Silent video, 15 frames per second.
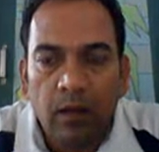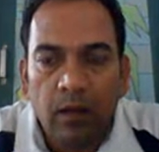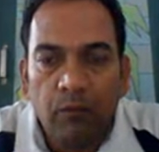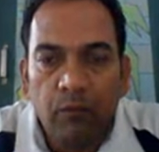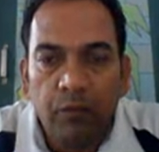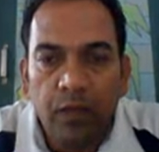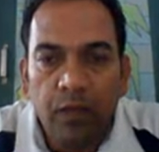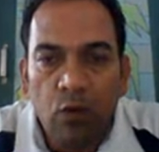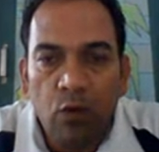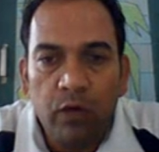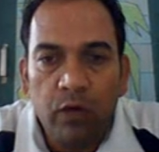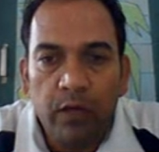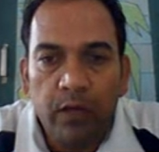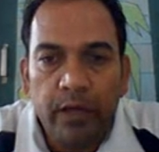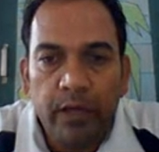without
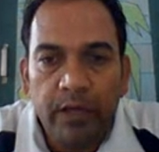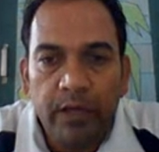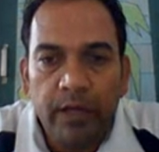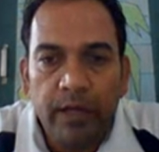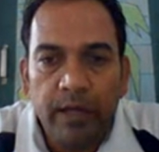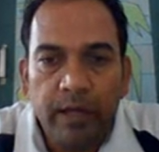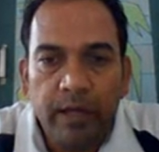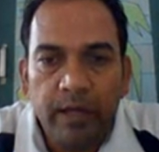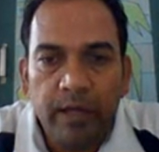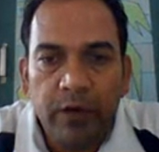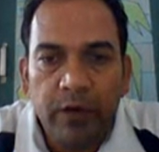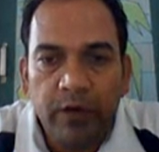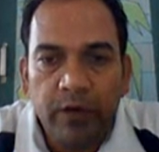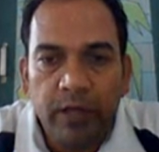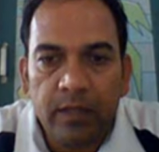internet
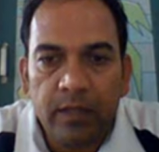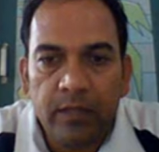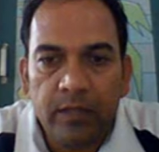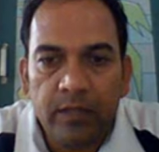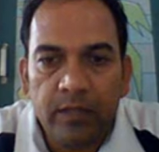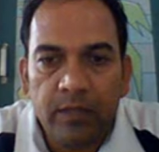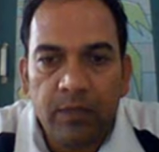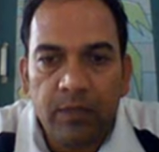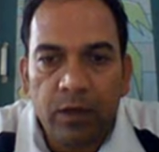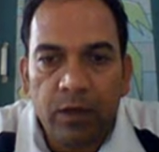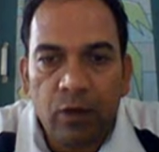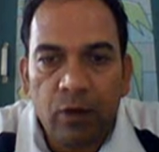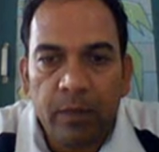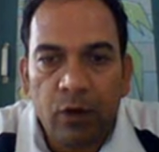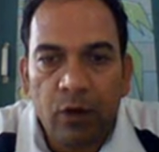connectivity, the system
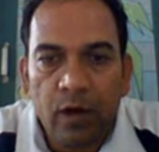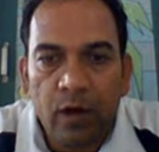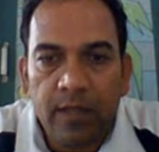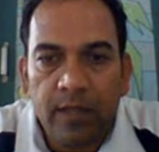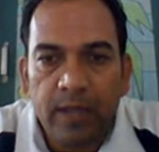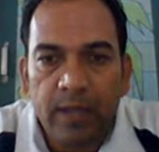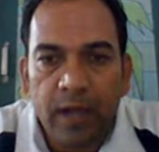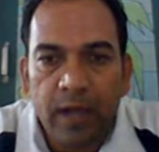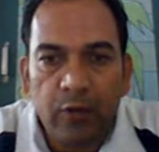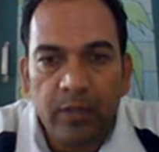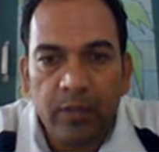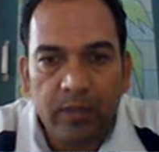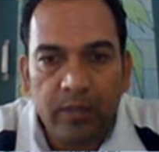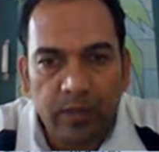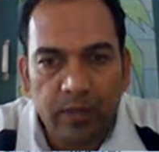cannot be called as an IoT
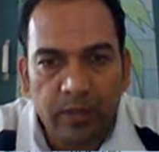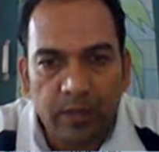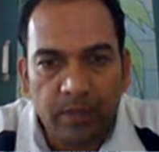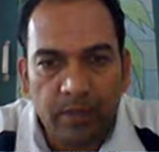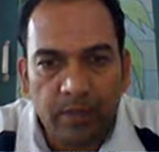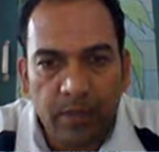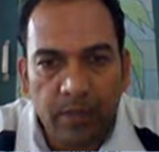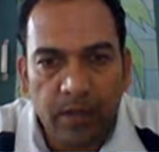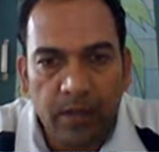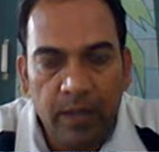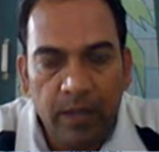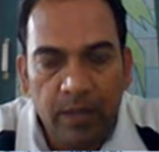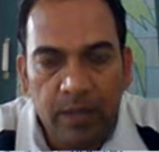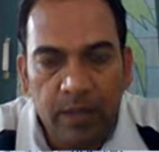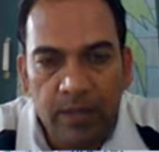system. The
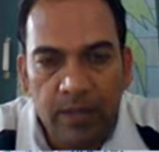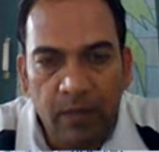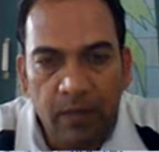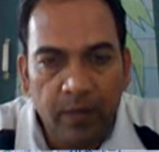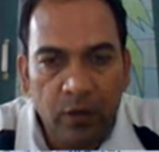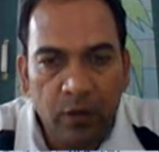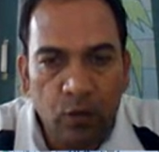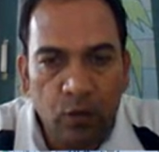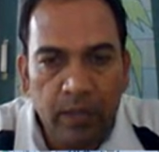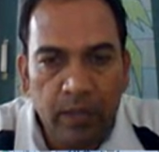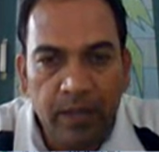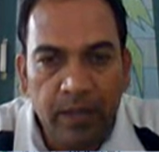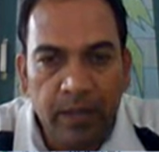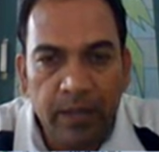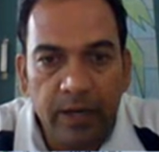name itself includes the
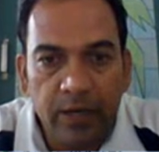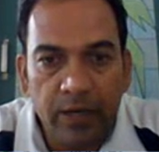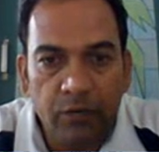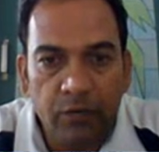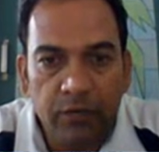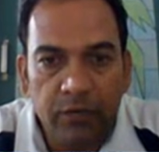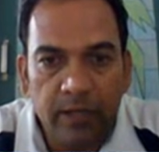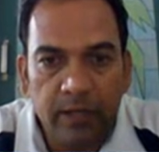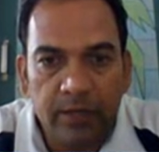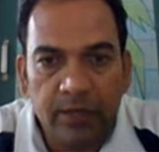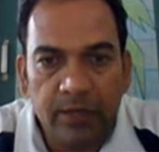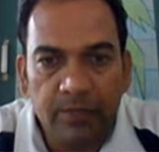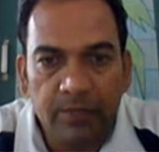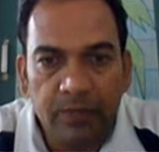Internet of Things.